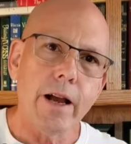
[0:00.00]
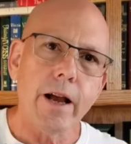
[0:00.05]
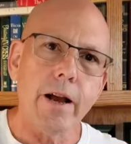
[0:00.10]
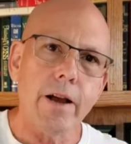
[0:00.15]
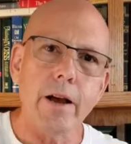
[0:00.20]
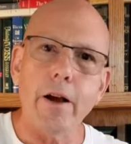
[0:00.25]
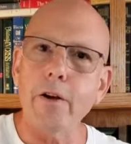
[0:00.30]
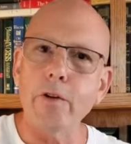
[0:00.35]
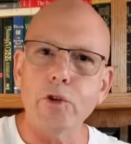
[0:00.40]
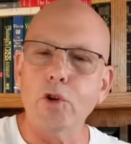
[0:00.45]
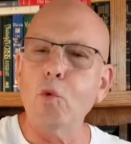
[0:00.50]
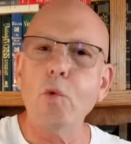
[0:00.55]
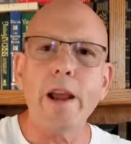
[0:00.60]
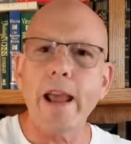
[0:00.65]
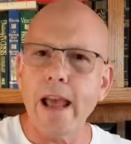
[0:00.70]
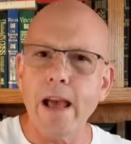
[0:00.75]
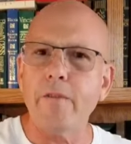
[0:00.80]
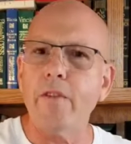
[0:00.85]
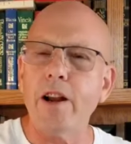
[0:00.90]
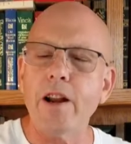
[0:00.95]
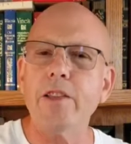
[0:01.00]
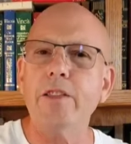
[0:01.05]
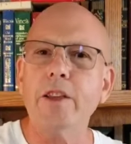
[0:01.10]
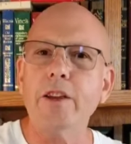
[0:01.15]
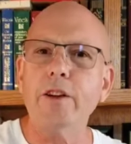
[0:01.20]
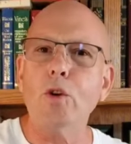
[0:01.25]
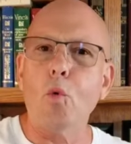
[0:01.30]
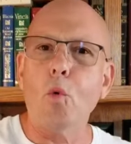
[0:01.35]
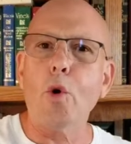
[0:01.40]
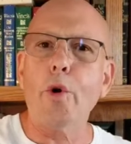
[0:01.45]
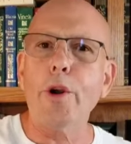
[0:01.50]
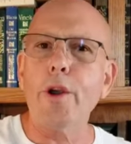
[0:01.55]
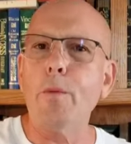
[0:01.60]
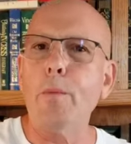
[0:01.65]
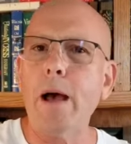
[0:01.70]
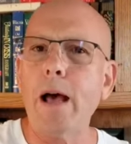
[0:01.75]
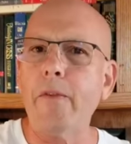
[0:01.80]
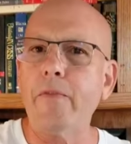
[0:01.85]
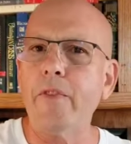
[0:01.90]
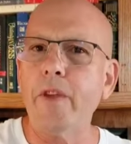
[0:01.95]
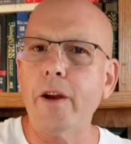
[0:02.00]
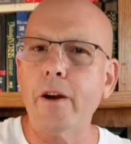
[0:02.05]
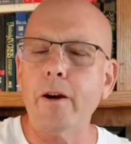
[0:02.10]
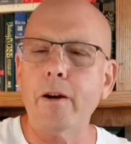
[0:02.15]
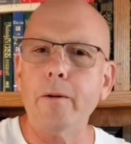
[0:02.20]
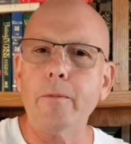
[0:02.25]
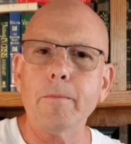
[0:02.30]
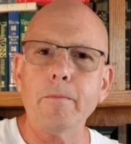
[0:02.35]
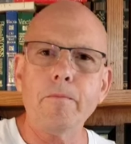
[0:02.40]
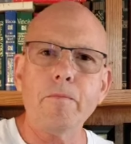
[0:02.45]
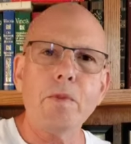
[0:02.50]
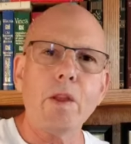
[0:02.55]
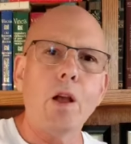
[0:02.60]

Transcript: Do we have anything to worry about there?